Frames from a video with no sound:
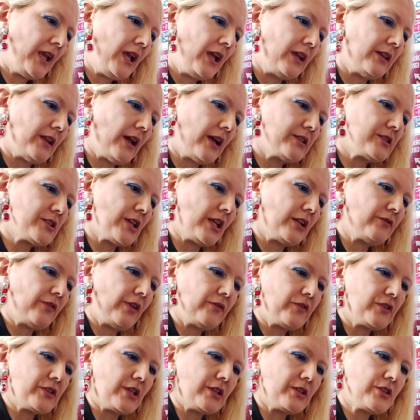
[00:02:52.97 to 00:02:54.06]
In
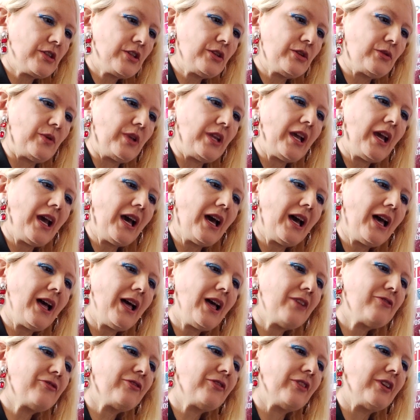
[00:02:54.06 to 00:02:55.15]
1952, we
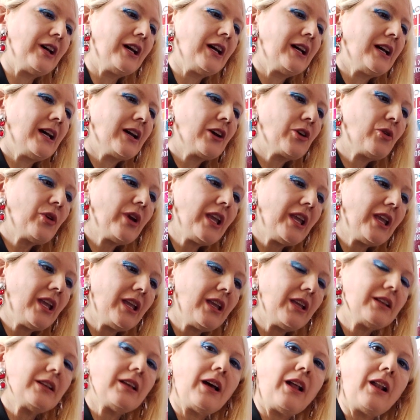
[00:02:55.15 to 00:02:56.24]
have
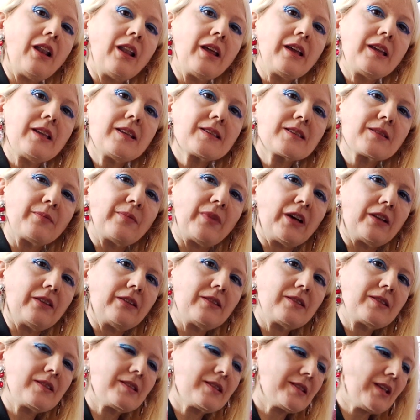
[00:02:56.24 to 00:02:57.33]
Queen Elizabeth
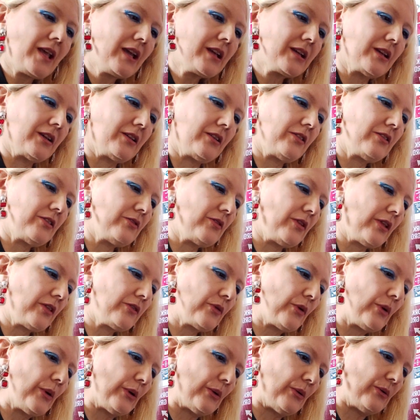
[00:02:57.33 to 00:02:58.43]
II to the
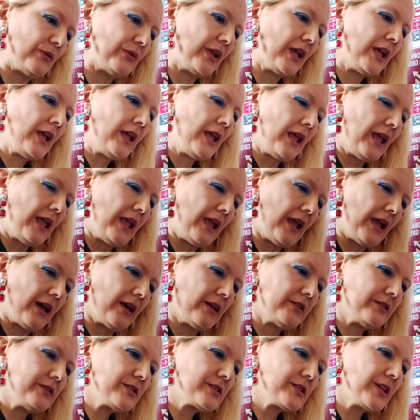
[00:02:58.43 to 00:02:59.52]
throne,
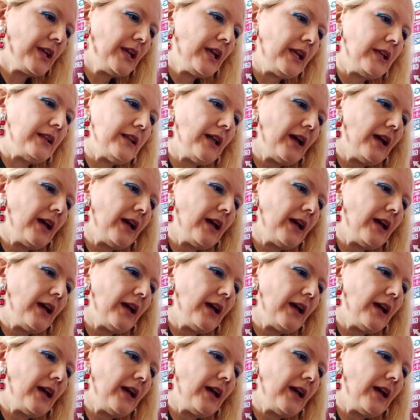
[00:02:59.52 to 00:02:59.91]
and in